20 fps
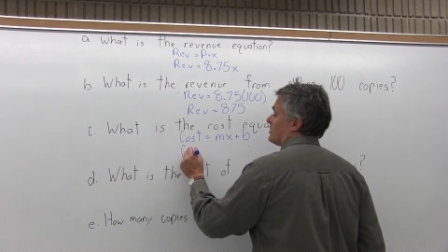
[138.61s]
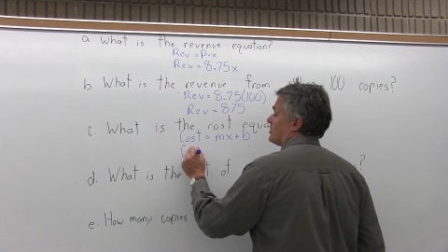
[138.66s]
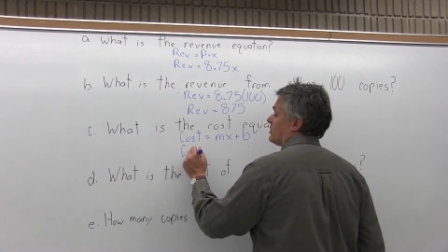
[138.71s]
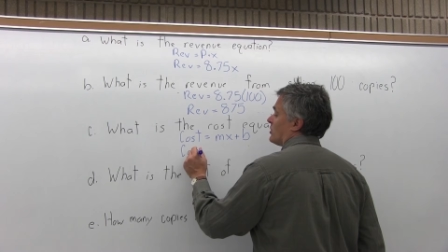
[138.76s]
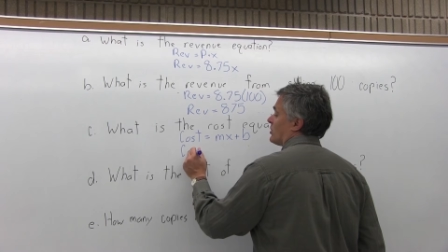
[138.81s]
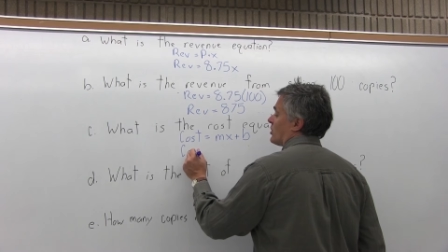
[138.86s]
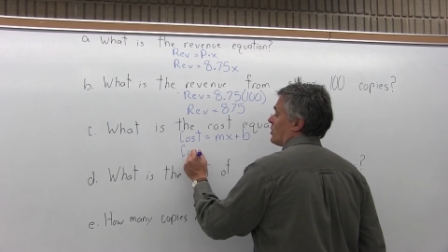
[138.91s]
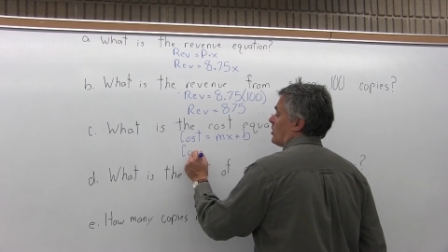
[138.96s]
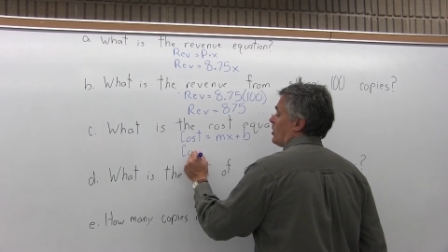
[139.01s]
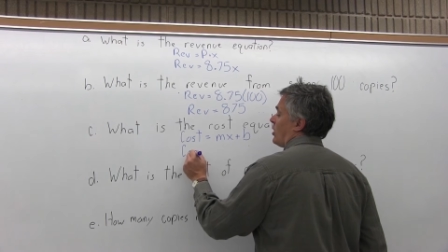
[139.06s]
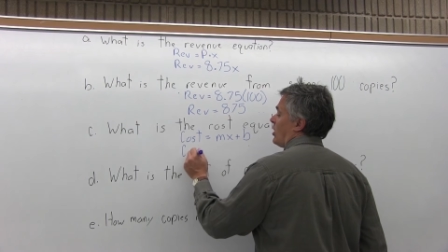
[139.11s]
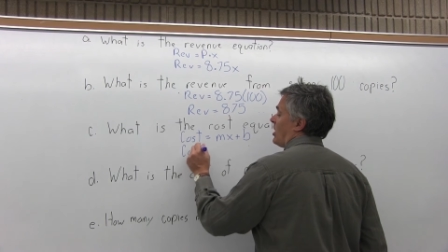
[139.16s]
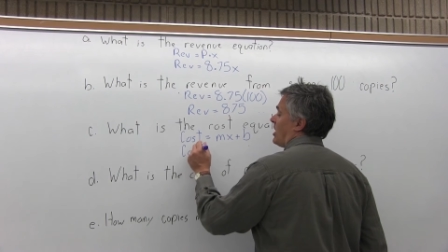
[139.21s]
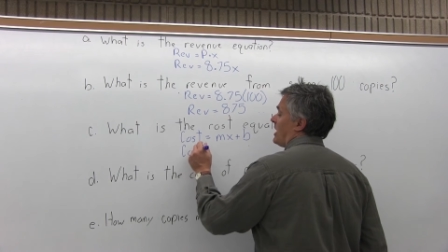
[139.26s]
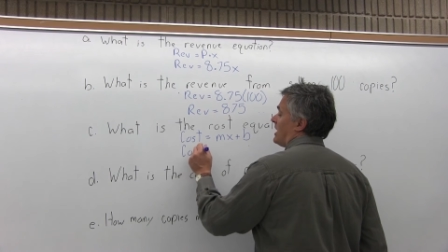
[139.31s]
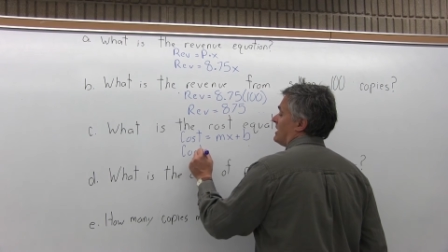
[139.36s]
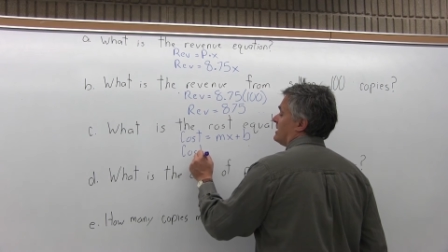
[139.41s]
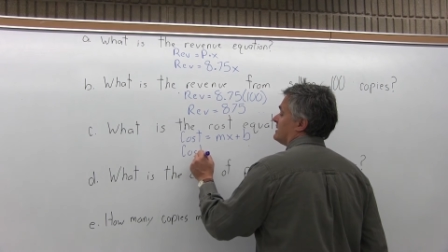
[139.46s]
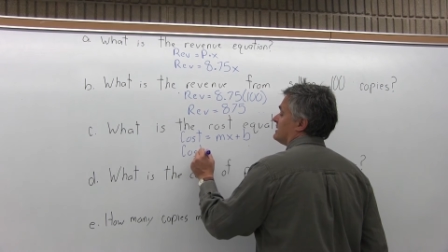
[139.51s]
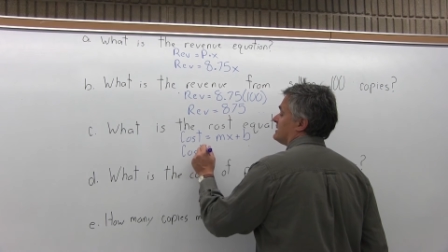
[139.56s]
the
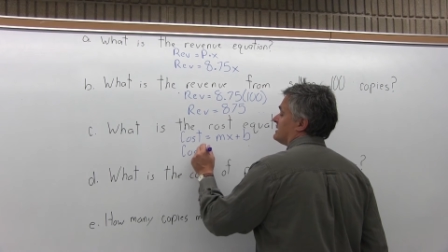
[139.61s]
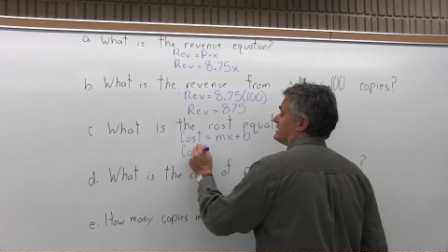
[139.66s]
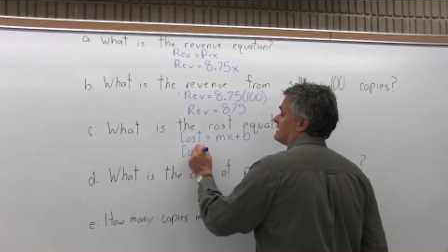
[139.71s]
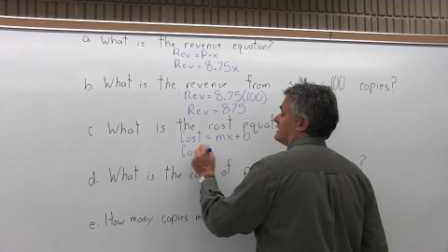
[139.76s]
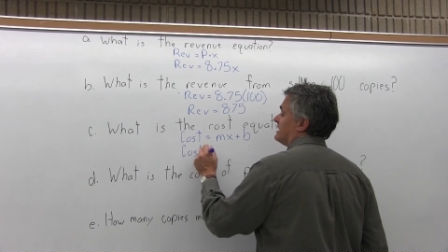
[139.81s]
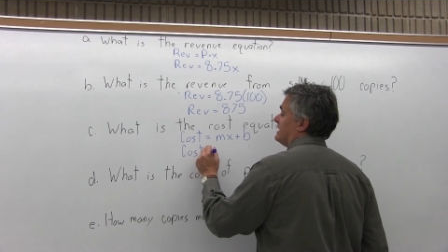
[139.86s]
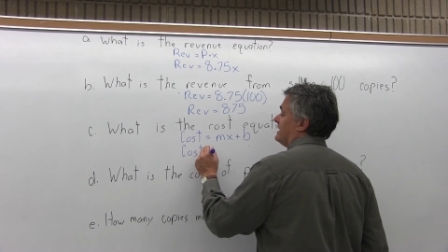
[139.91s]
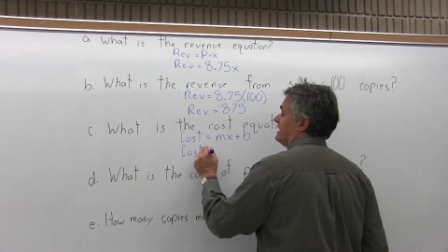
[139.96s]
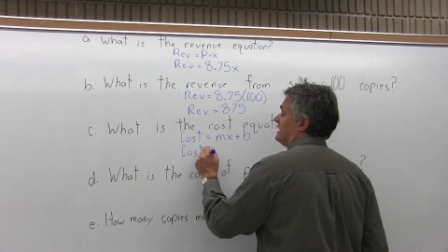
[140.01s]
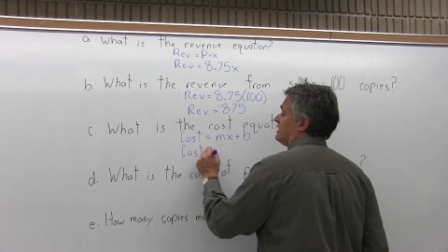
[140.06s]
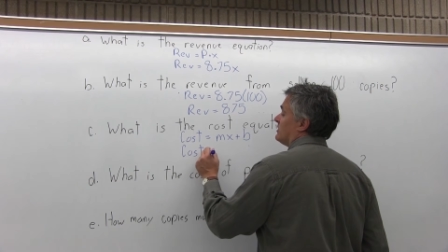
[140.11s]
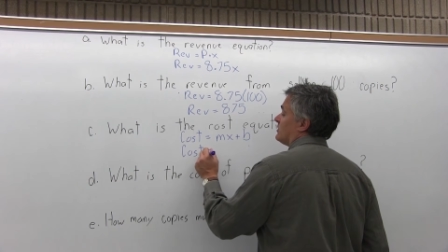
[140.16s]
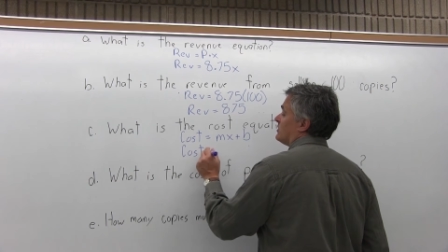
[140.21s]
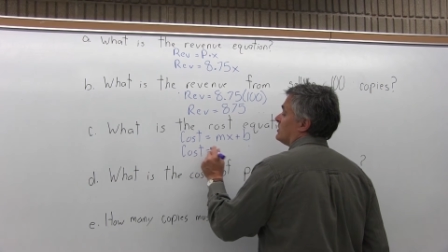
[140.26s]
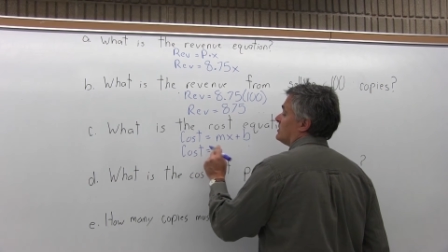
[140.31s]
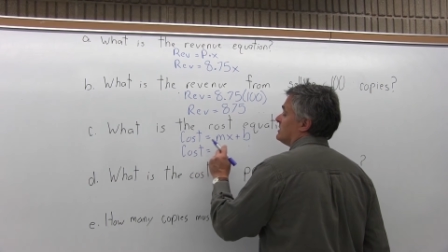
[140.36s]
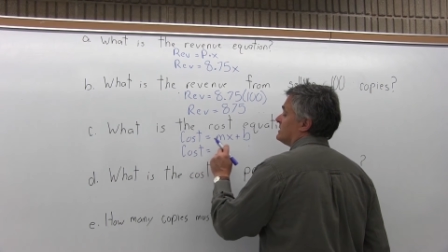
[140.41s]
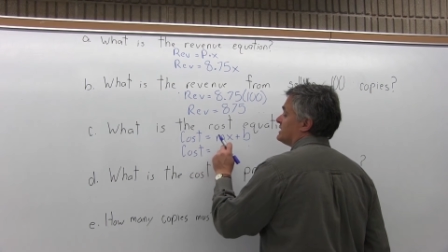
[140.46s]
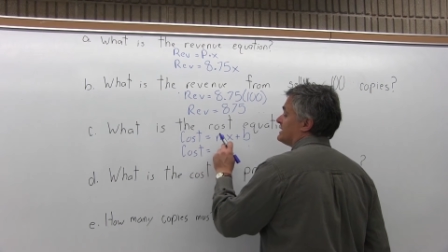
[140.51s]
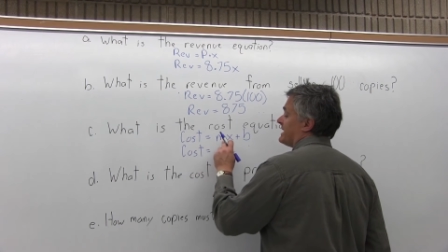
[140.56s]
cost
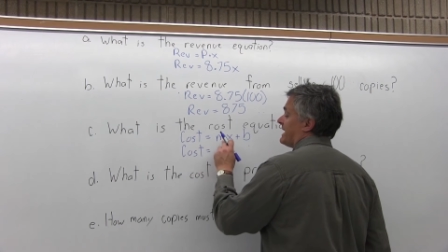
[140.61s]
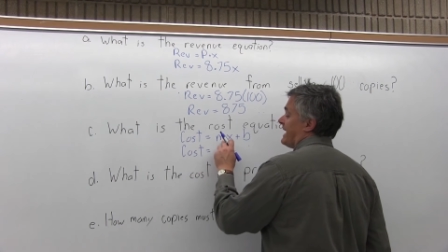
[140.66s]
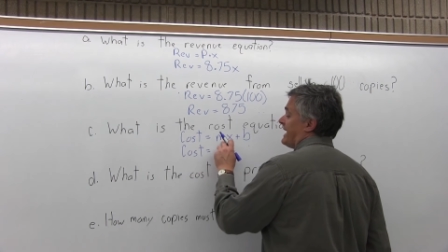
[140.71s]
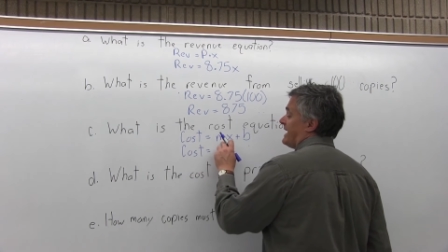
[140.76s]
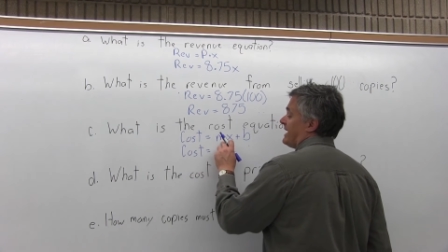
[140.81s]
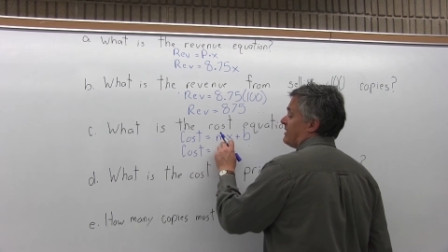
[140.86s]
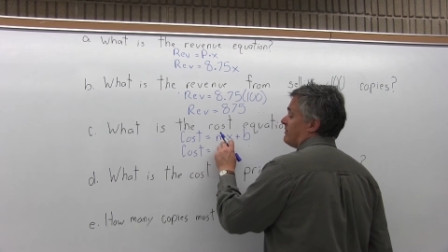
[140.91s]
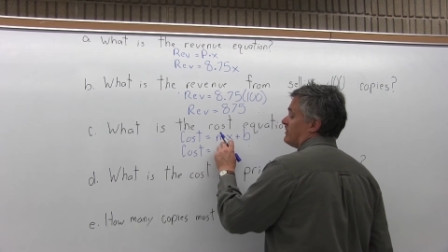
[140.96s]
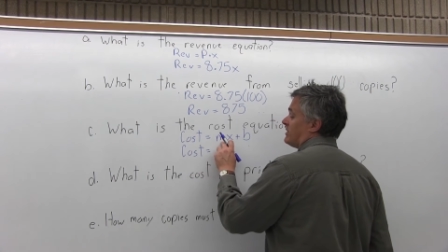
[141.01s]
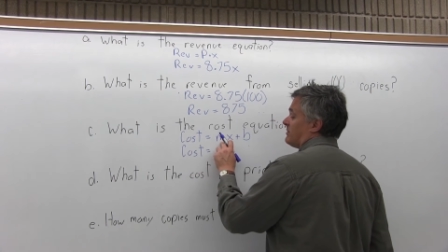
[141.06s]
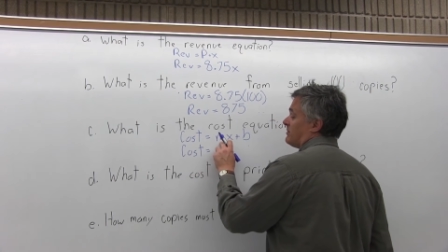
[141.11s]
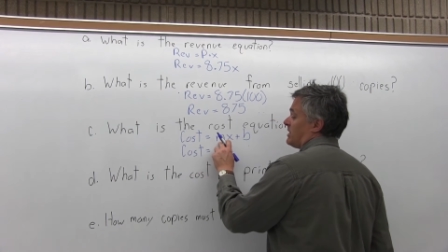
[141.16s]
equals M,